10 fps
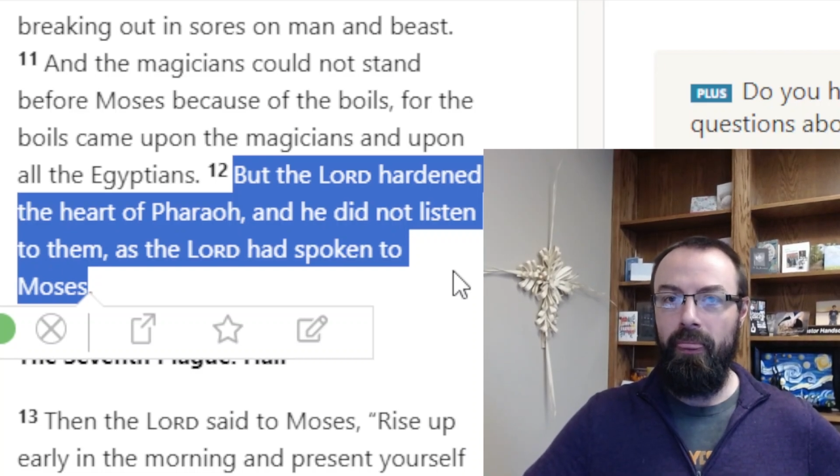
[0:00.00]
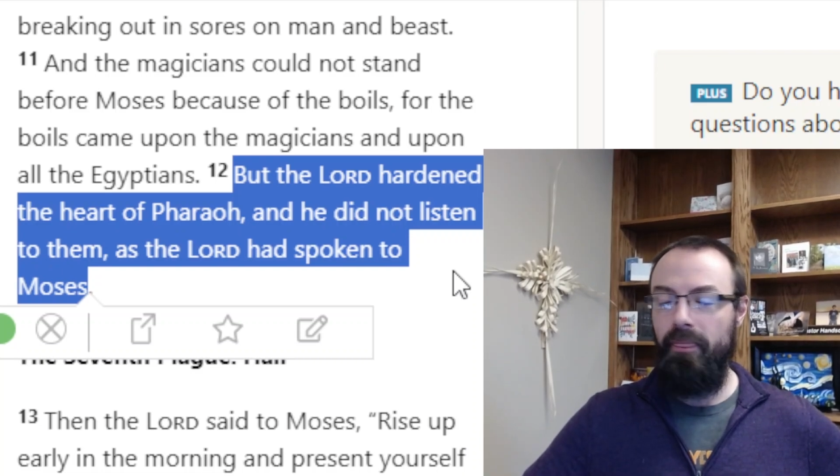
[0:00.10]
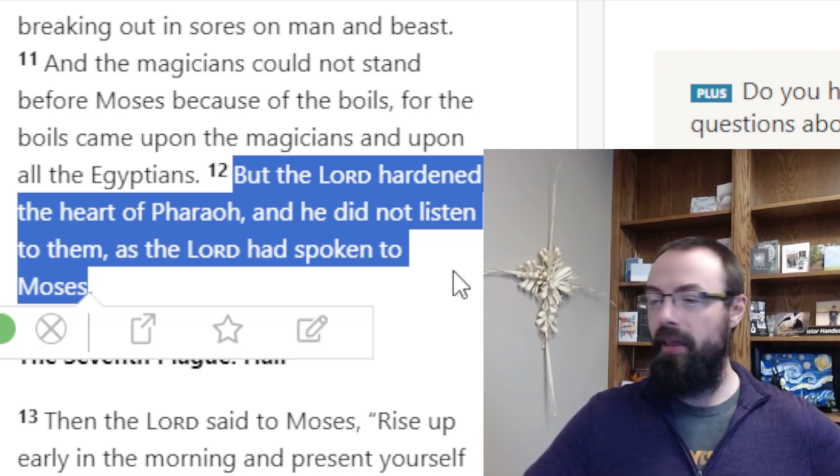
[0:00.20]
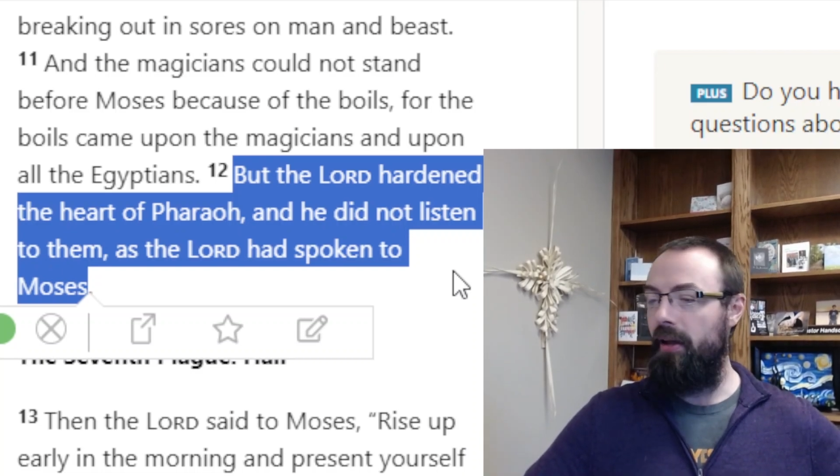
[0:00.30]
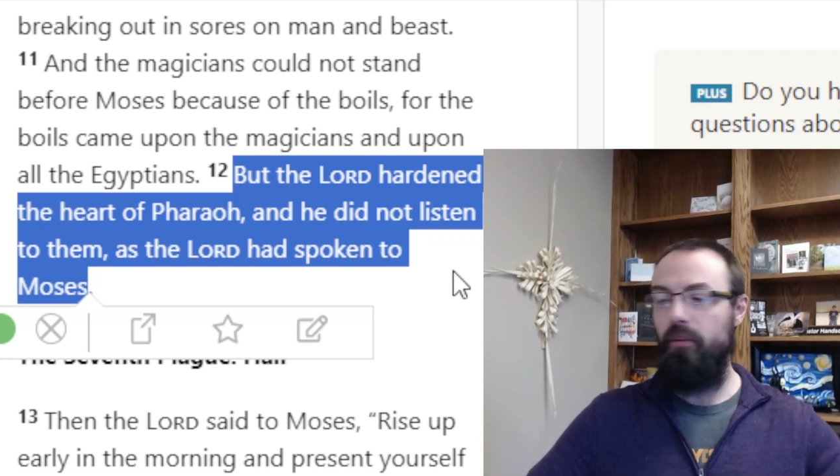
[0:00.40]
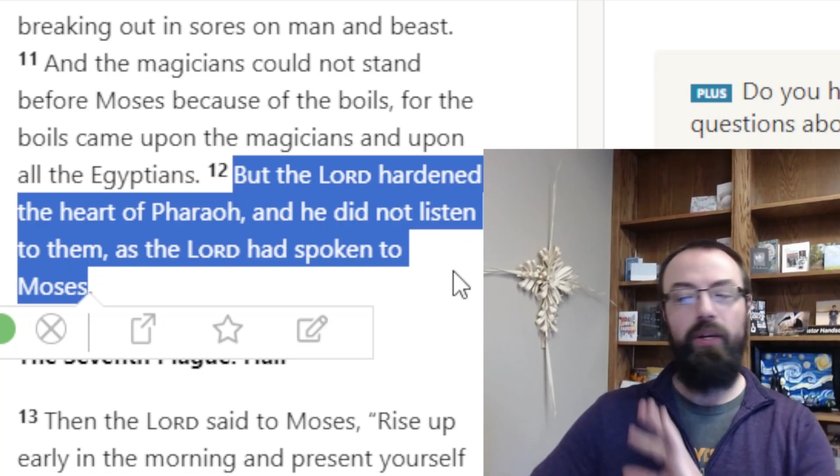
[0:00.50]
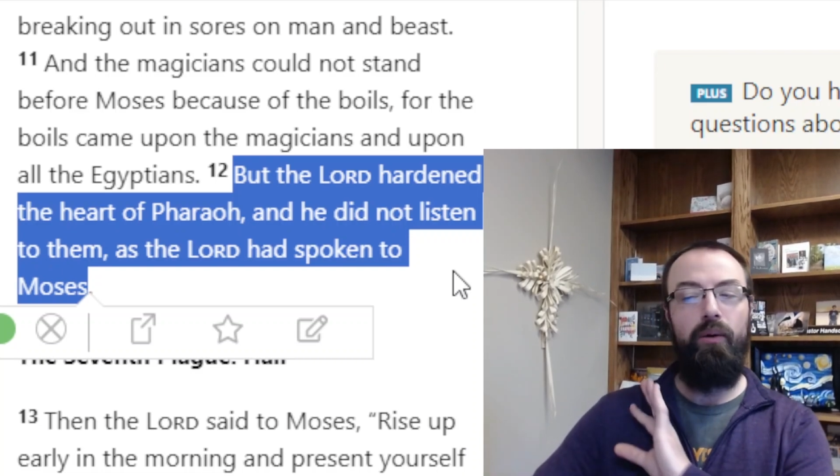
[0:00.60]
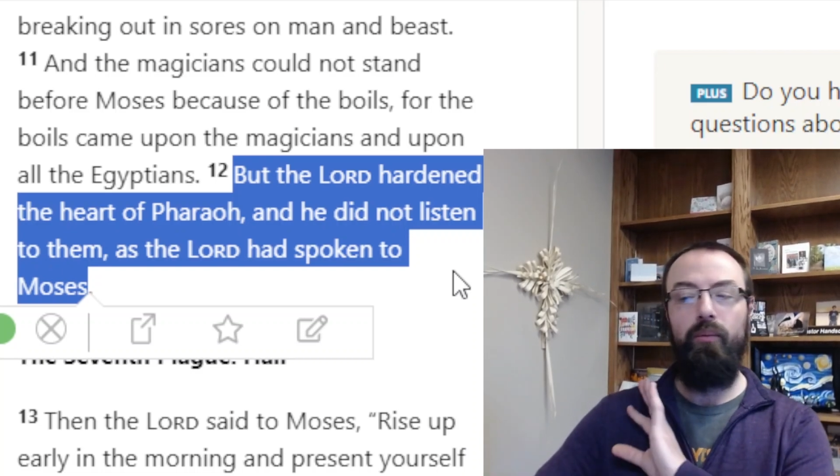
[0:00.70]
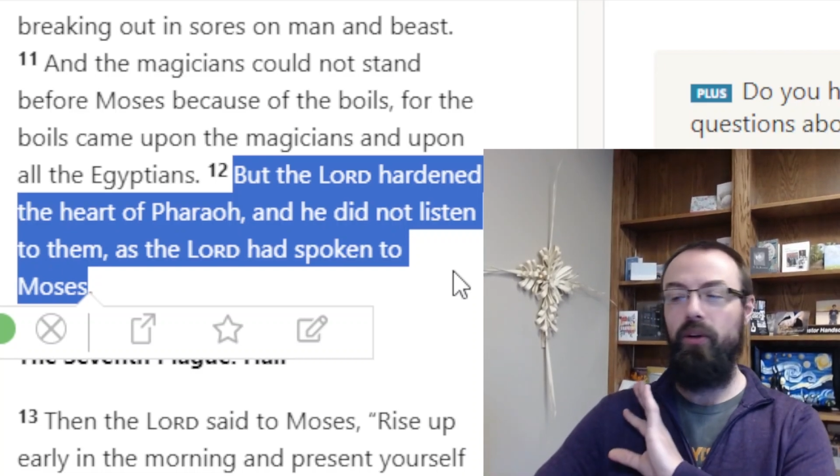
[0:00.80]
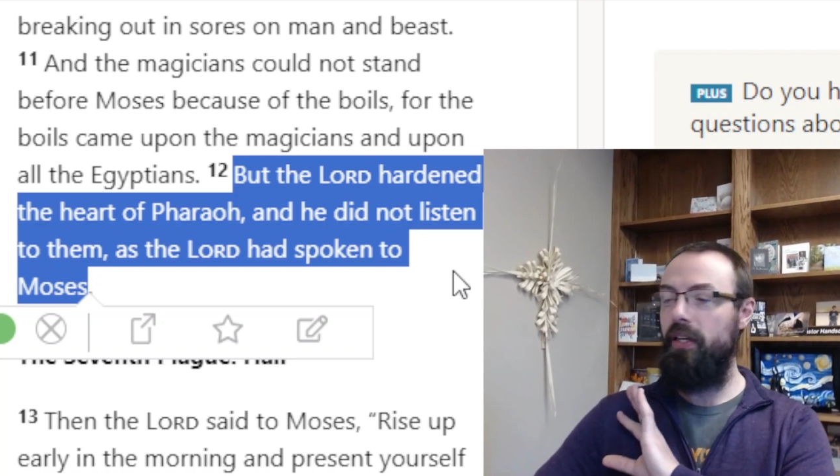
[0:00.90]
That we
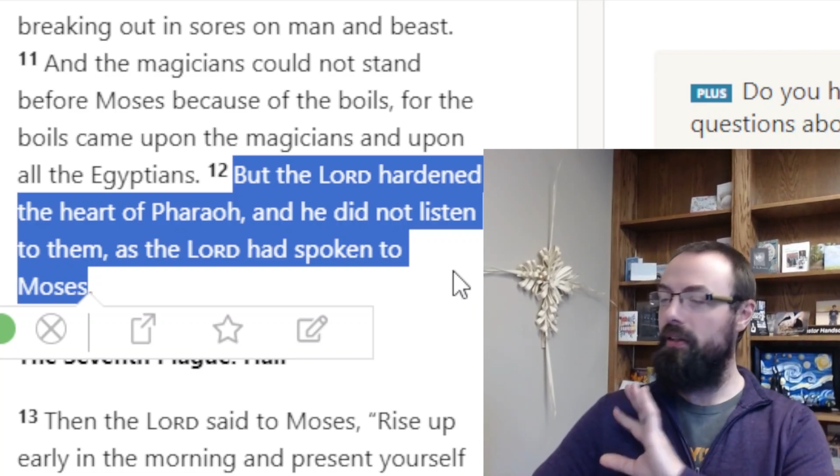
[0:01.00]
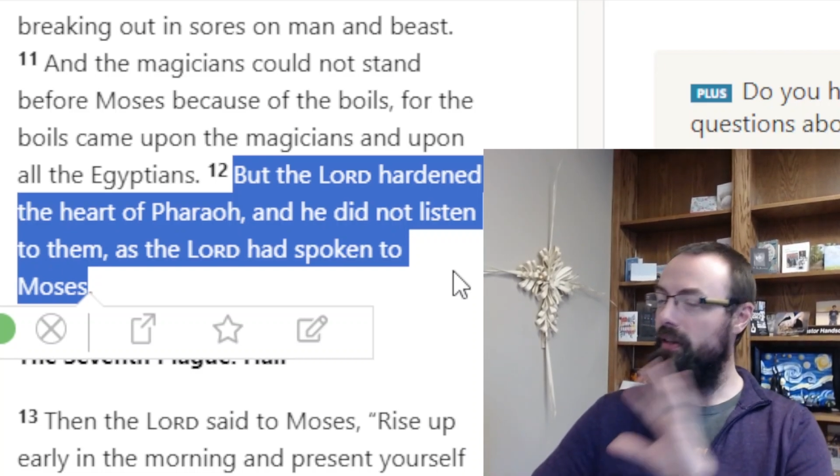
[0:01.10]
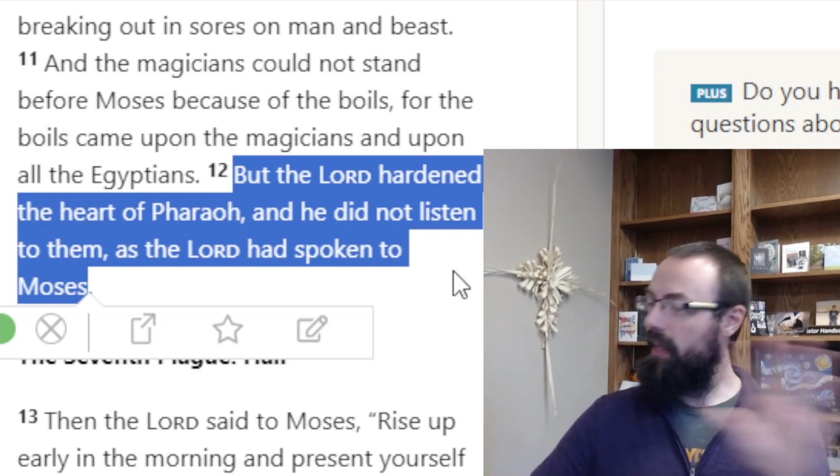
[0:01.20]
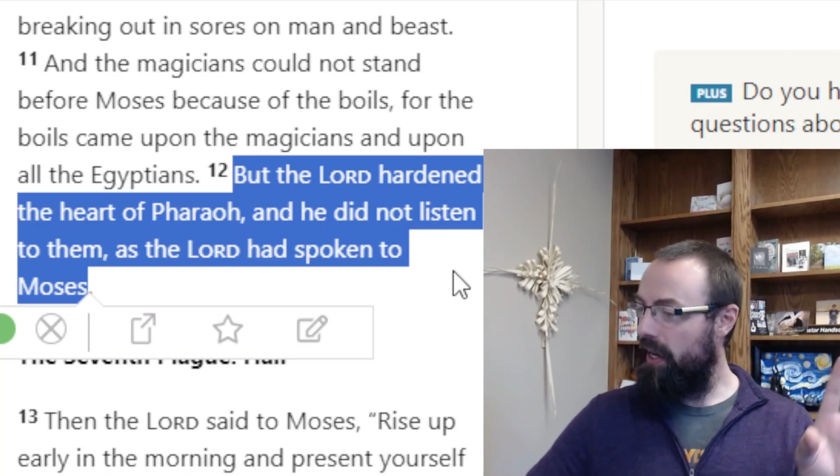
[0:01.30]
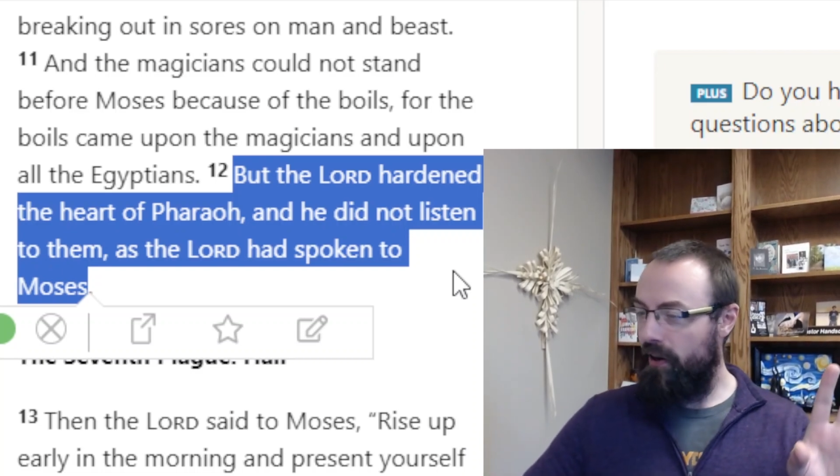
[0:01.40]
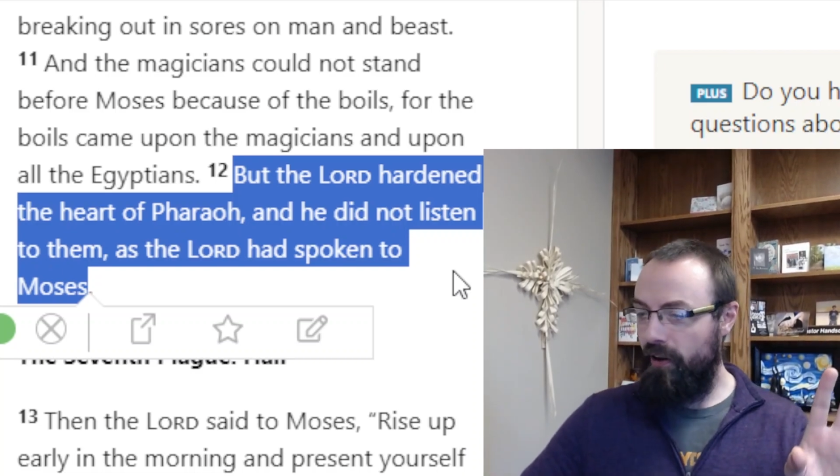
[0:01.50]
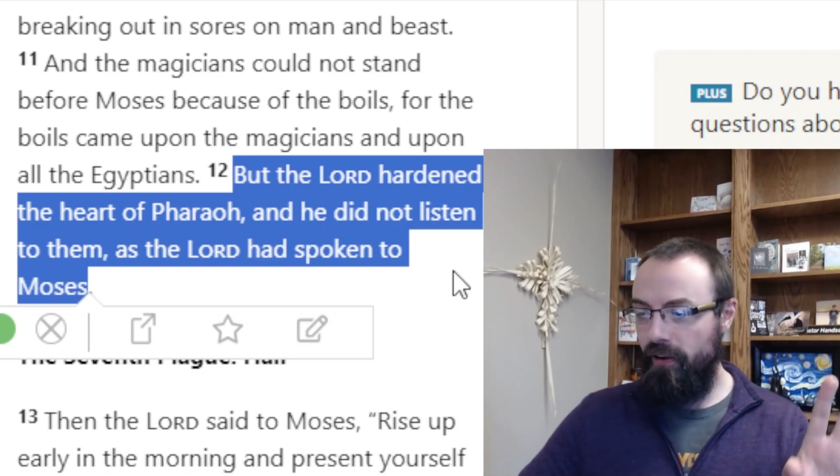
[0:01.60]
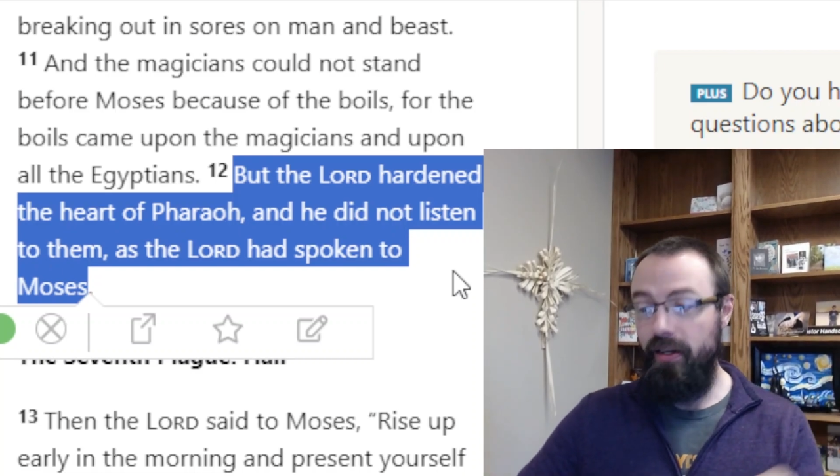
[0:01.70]
don't really care.